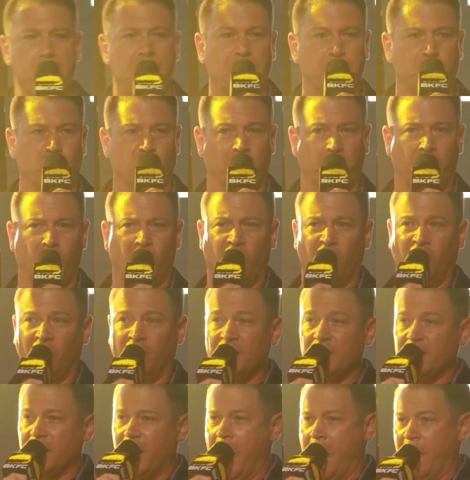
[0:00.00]
memorable
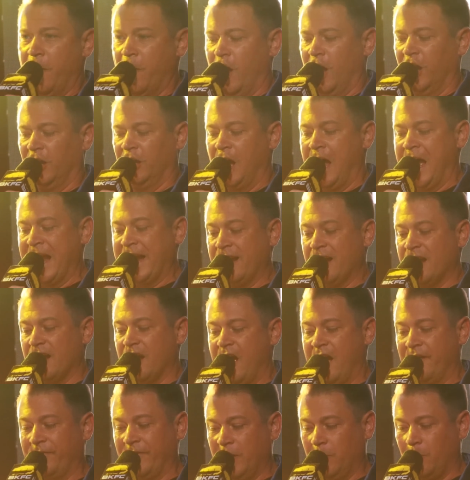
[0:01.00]
in the light
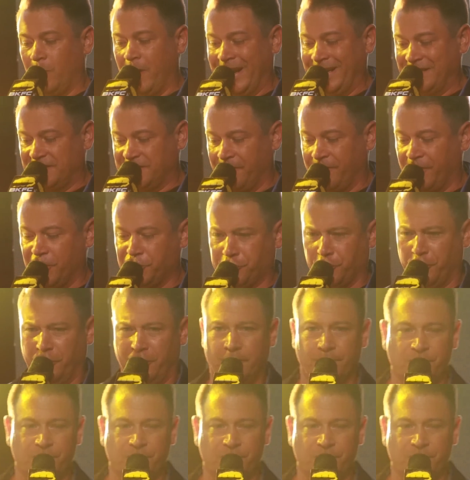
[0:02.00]
heavyweight division.